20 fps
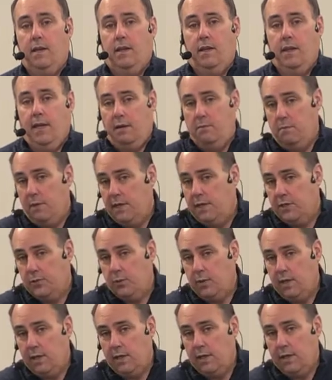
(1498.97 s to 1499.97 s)
then
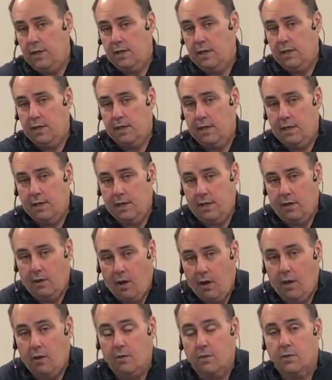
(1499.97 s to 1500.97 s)
ministry can
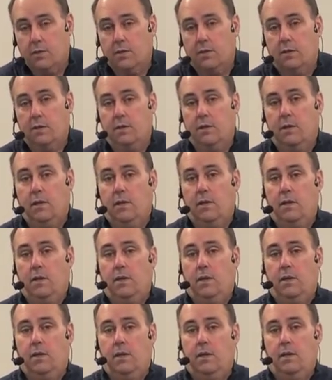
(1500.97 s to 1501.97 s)
halt.
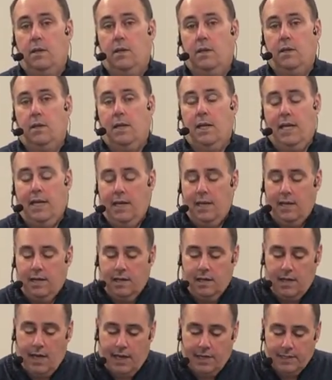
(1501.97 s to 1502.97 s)

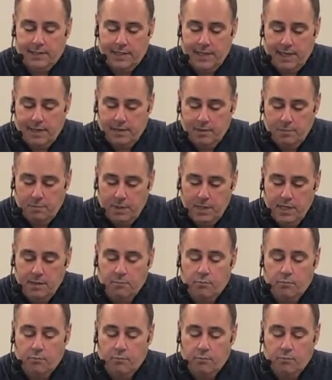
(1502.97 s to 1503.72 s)
And, God's saying, be in